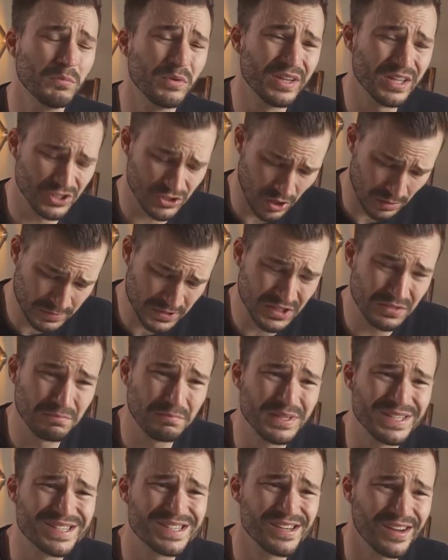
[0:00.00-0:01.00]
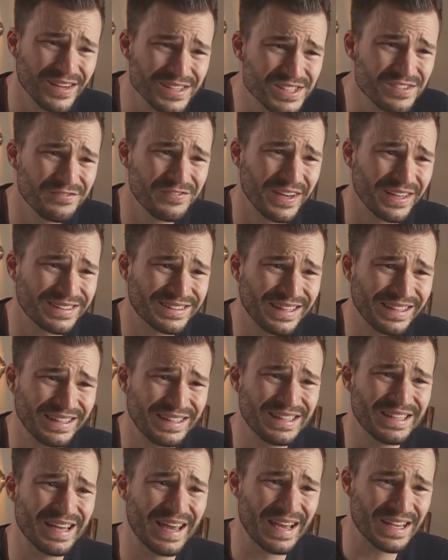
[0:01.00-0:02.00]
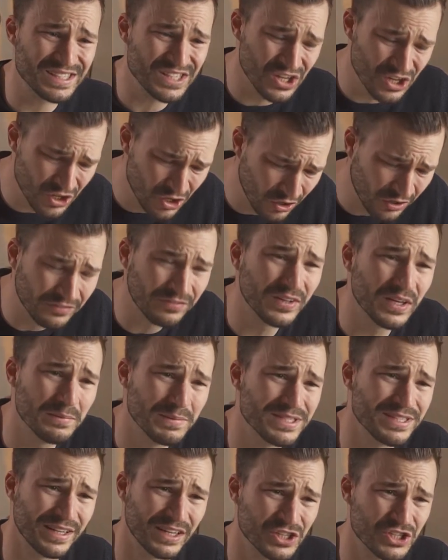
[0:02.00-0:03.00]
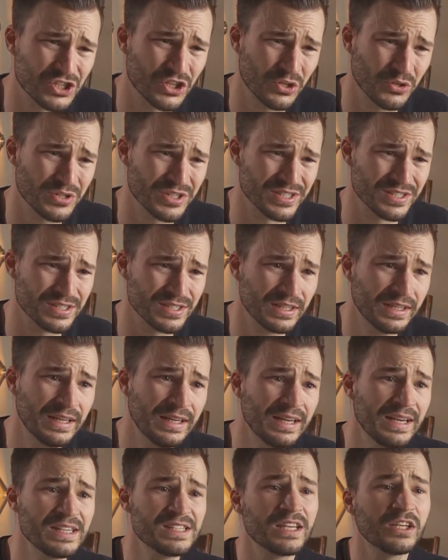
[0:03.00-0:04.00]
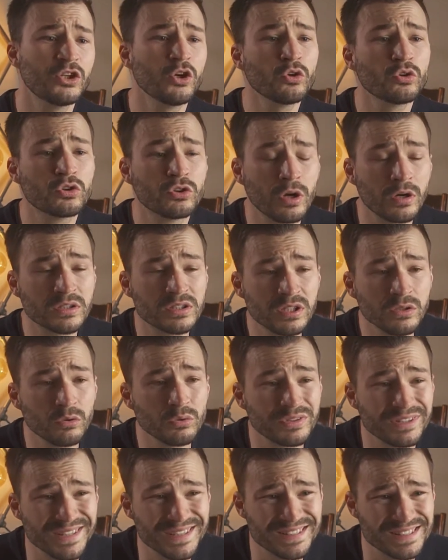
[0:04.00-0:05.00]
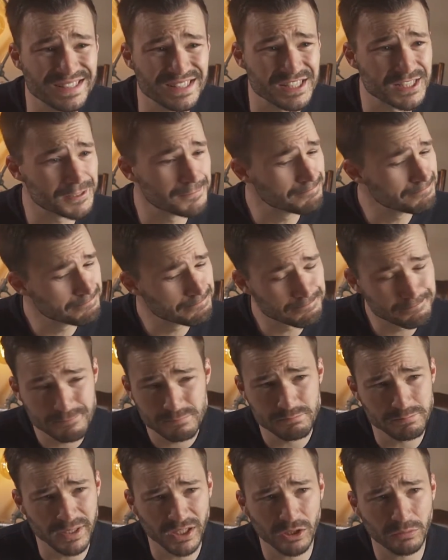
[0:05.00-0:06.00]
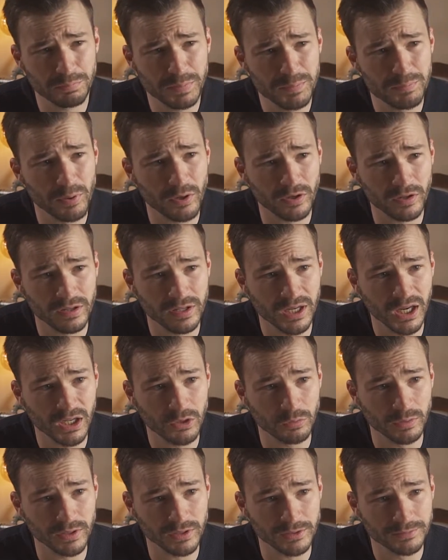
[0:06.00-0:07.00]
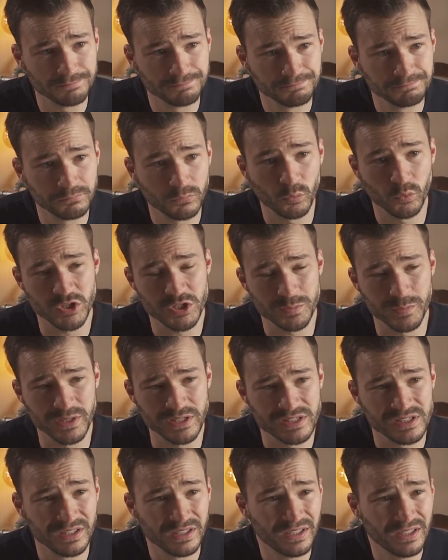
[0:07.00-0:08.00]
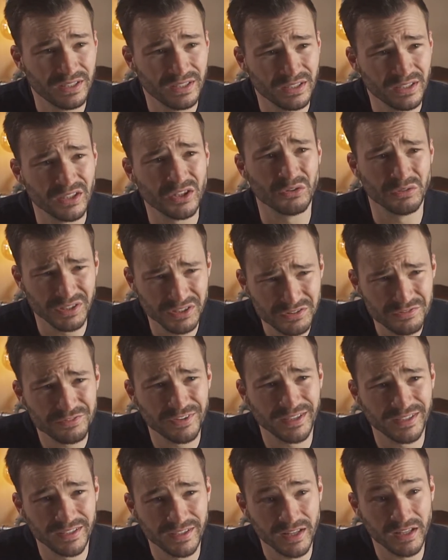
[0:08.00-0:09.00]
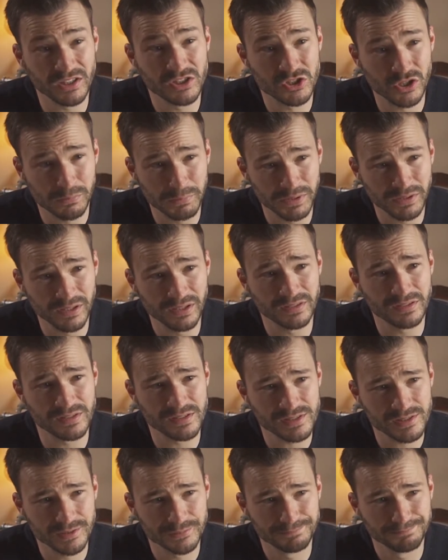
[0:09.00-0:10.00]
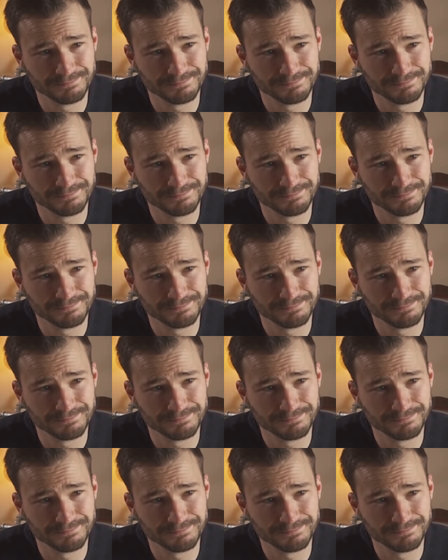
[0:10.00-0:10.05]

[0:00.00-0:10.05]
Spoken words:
with this option, besides the fact that it has a lot of limits and exclusions, is that your doctor or dentist may not be part of the network, which means you'll need to find another charming dentist.